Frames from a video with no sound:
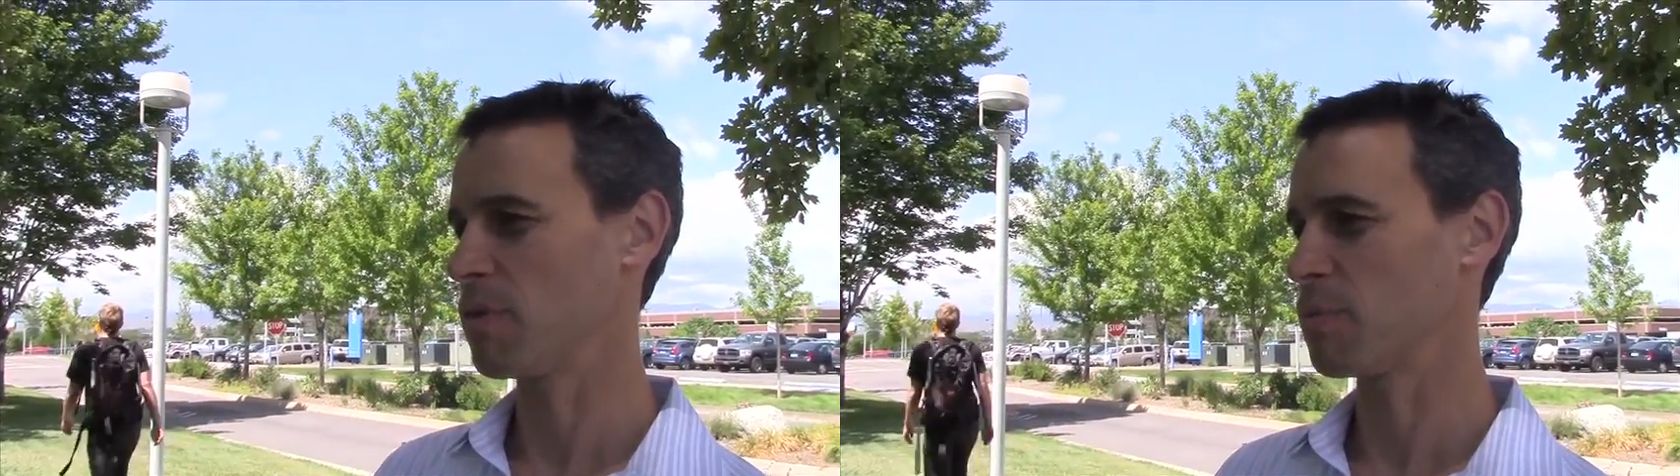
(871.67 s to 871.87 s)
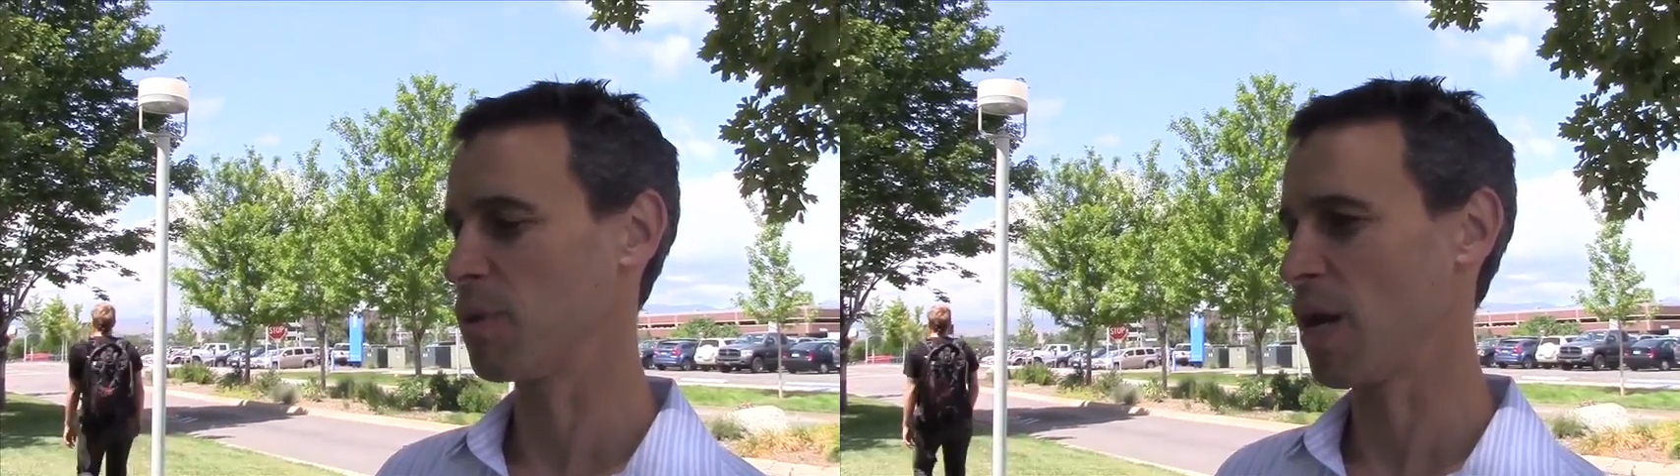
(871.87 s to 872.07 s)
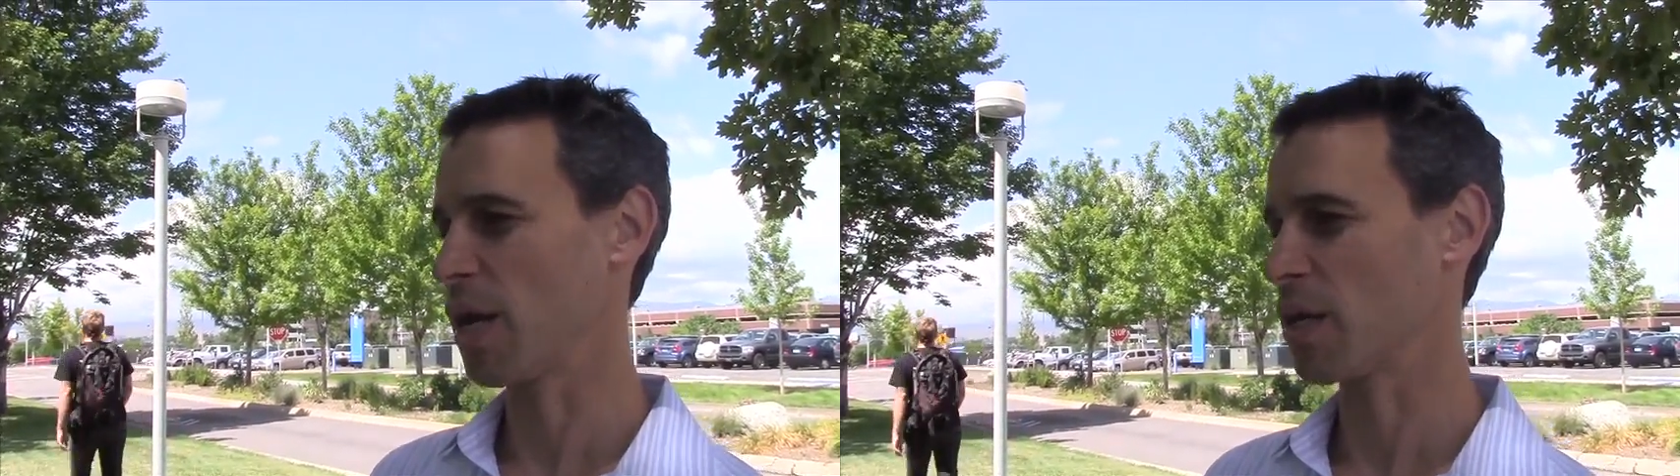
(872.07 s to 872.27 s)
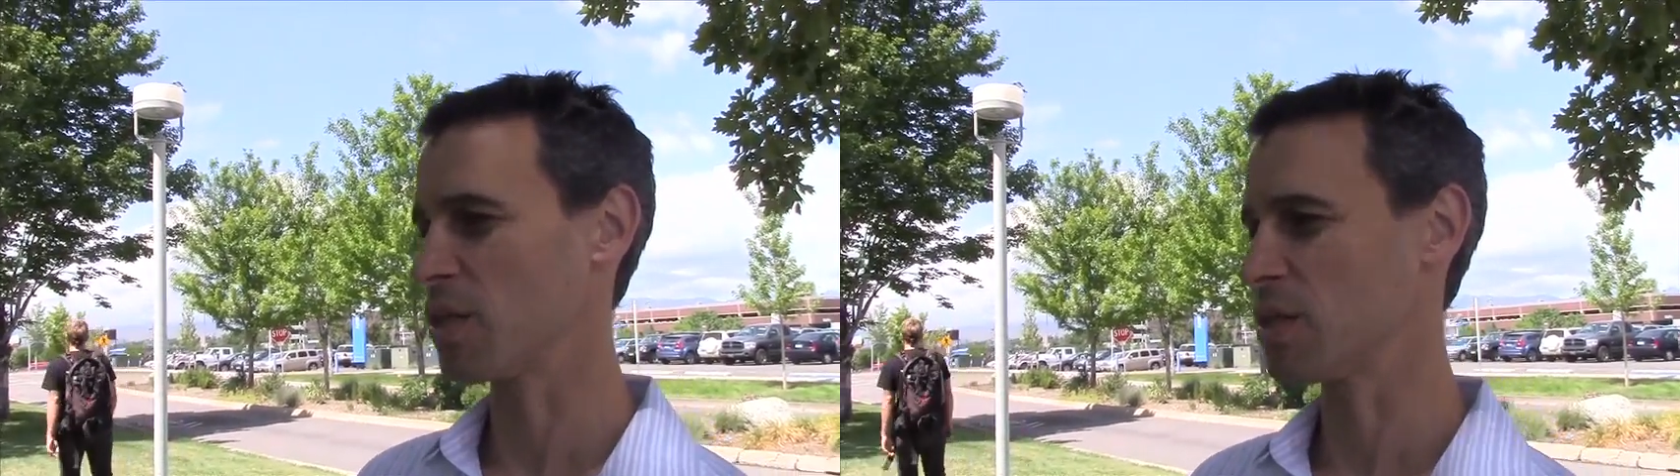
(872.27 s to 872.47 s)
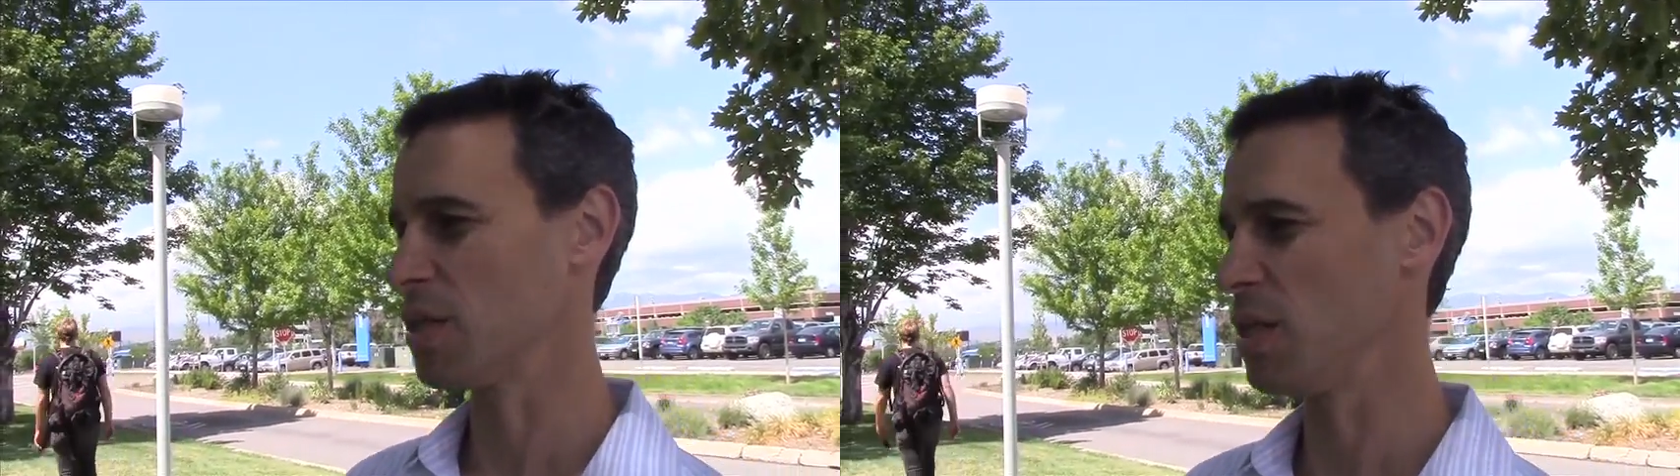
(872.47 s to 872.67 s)
plaque.
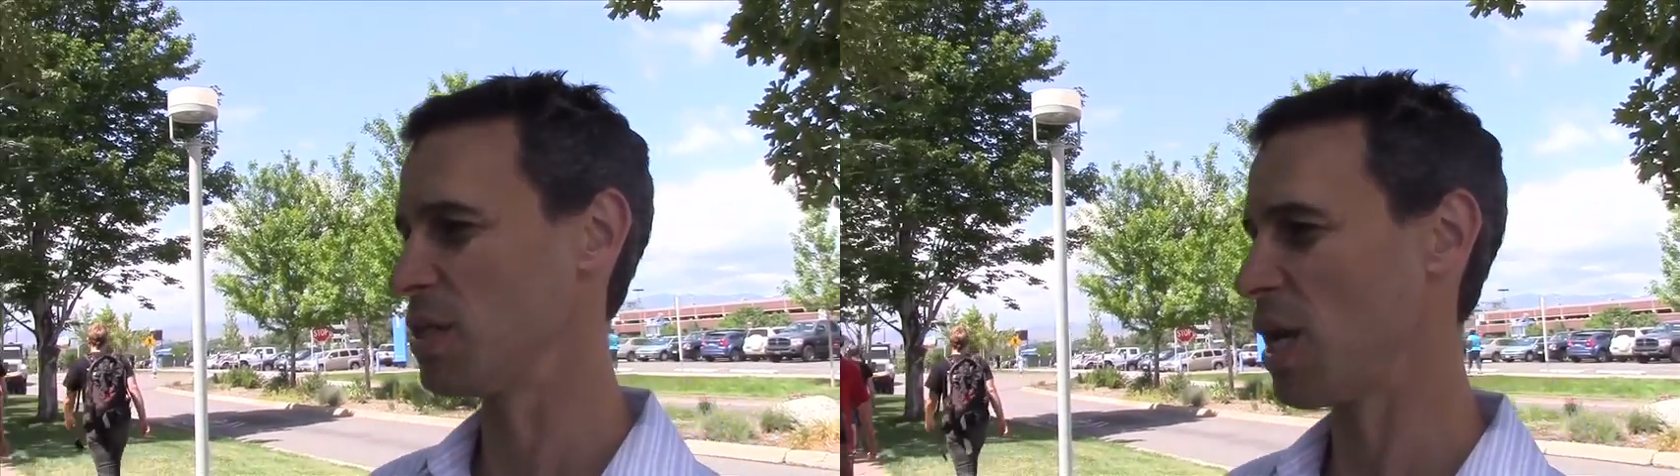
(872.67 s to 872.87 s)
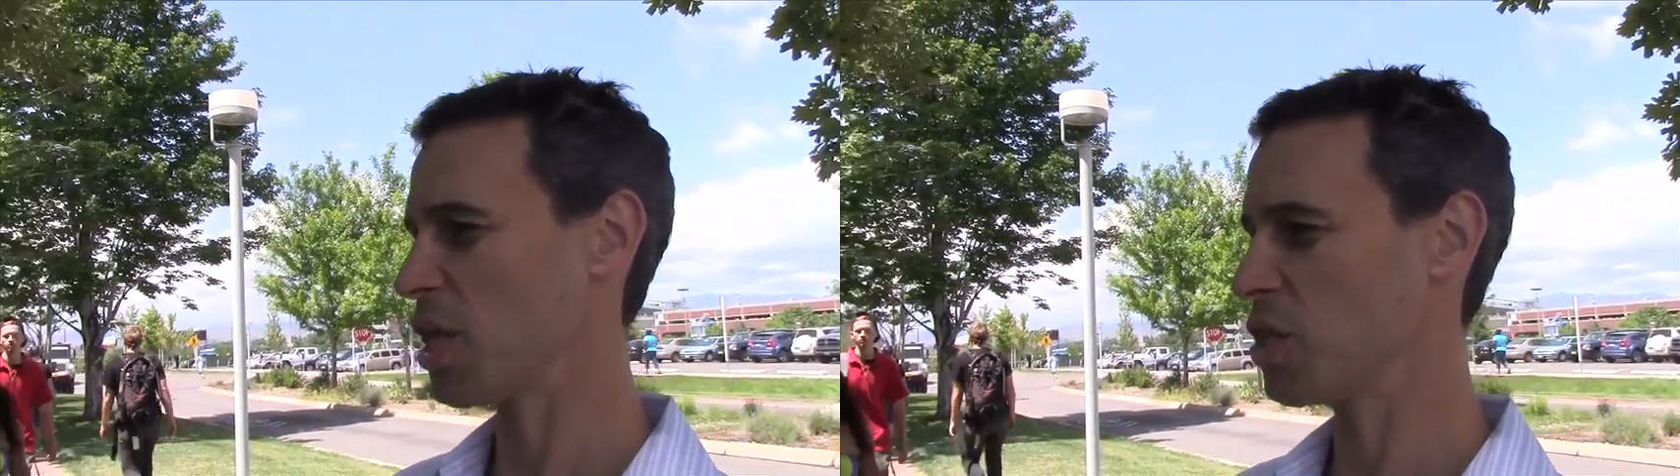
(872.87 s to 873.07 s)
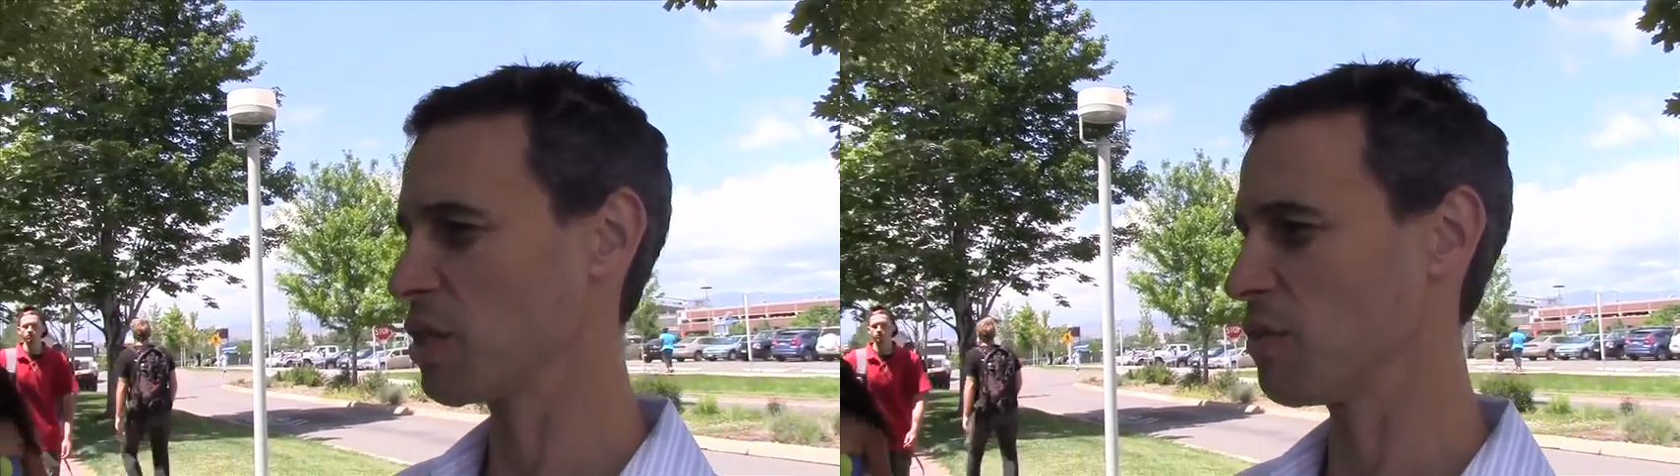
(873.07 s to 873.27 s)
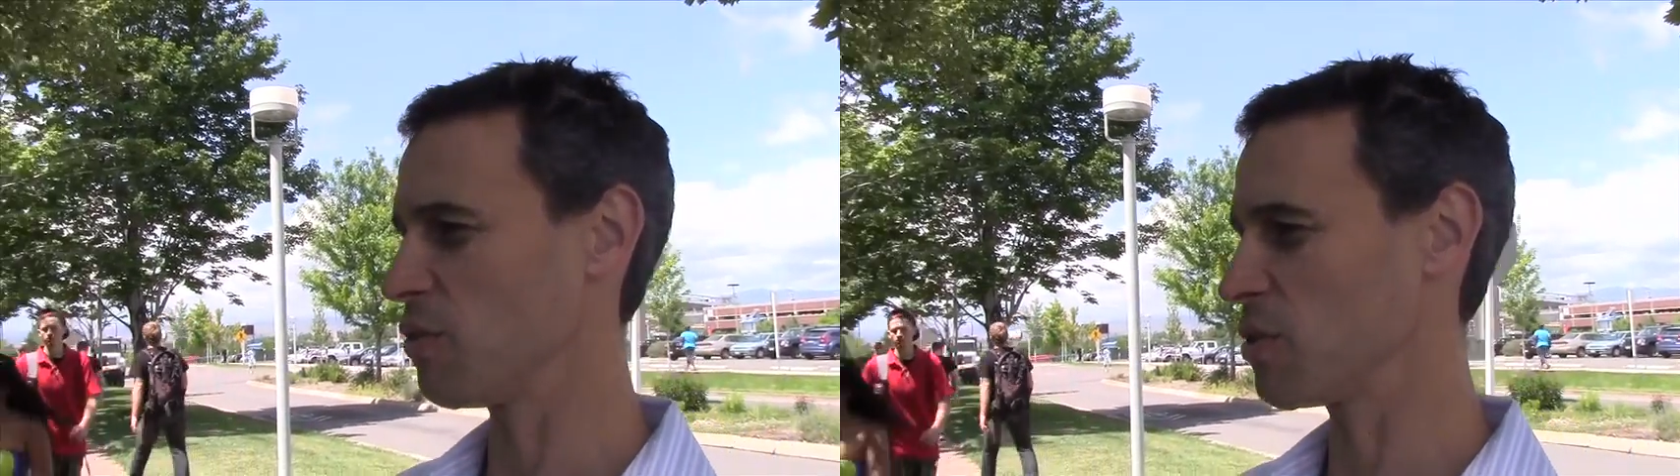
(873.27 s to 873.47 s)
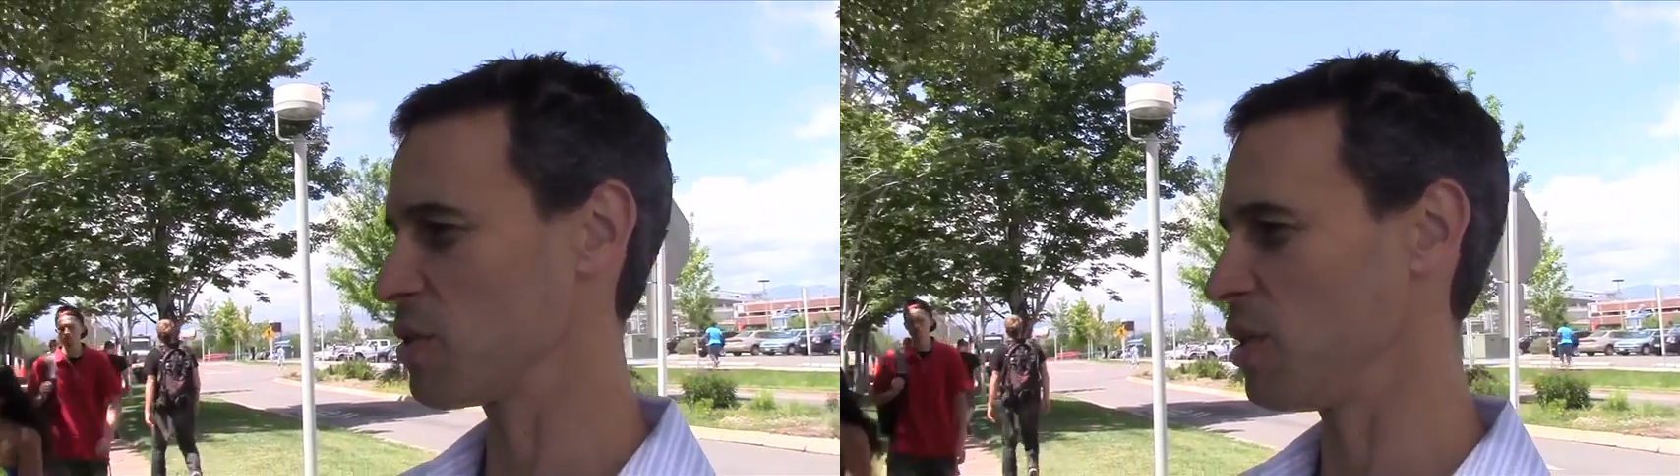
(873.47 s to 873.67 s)
The city's ethnic
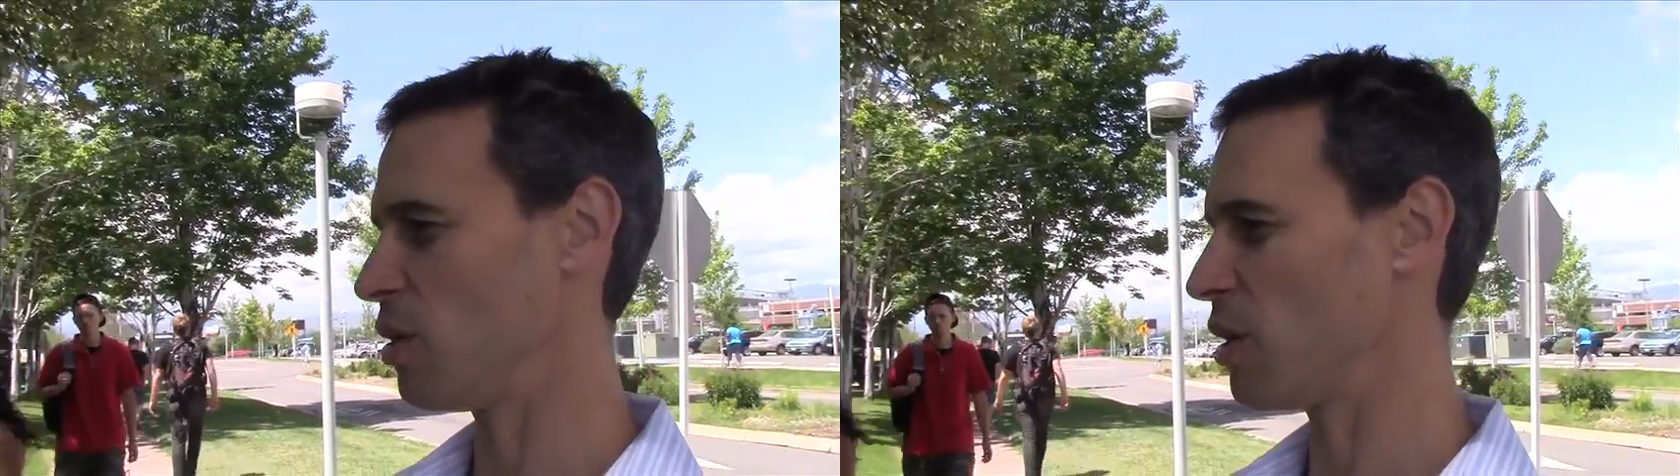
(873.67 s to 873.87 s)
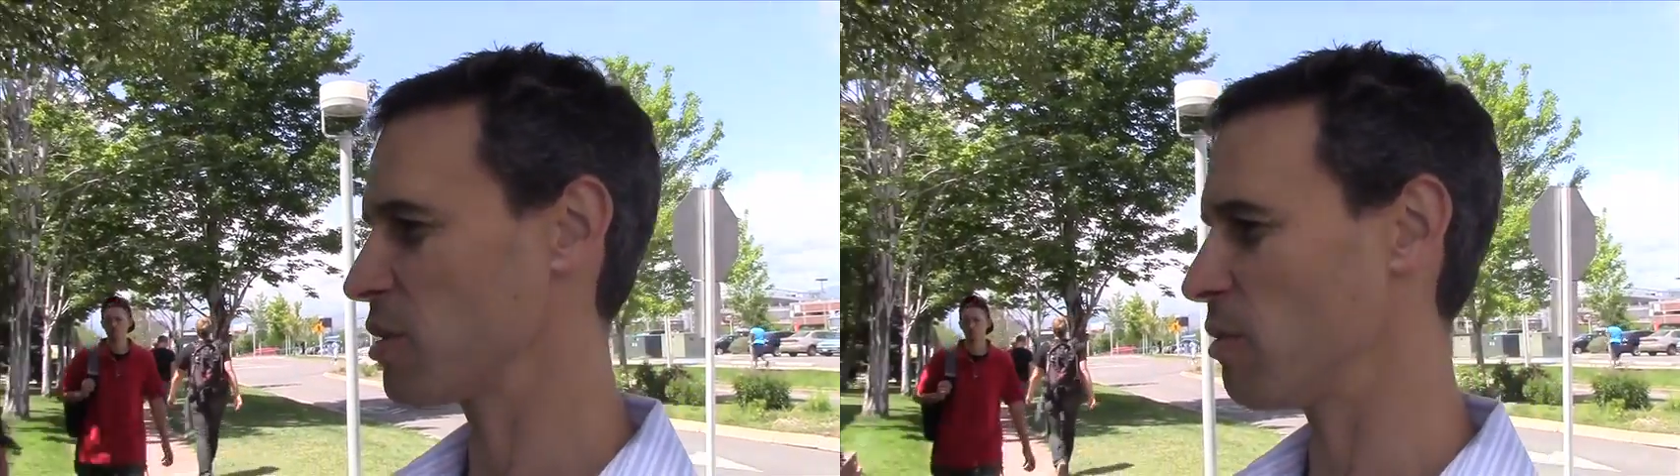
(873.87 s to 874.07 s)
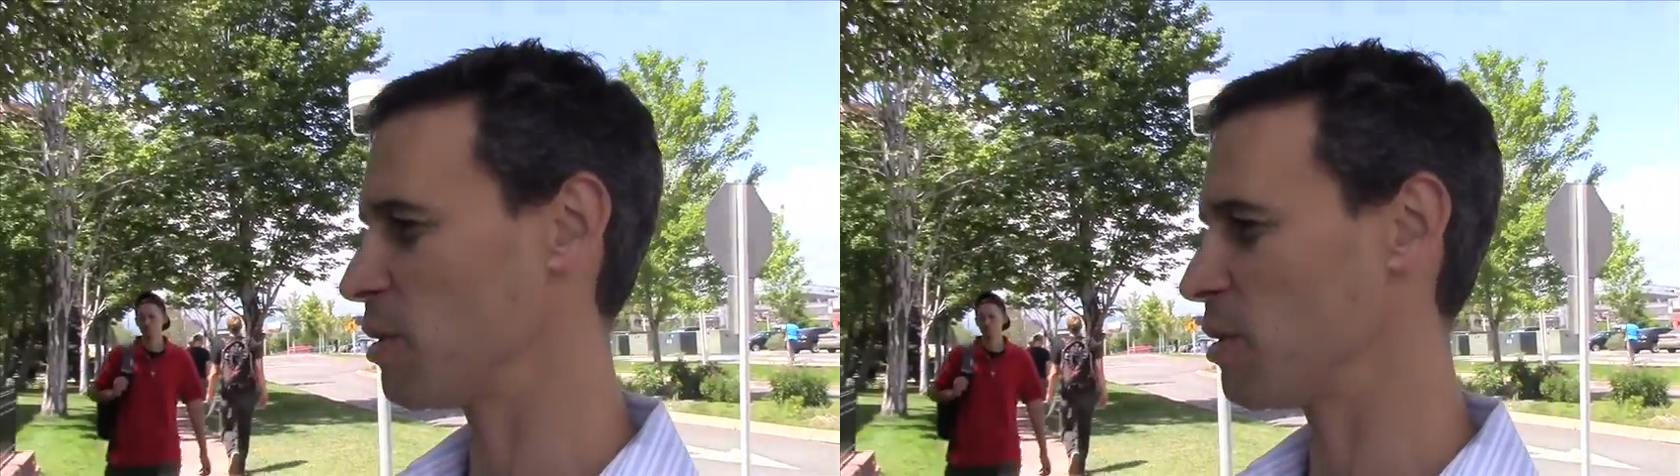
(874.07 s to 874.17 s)
diversity also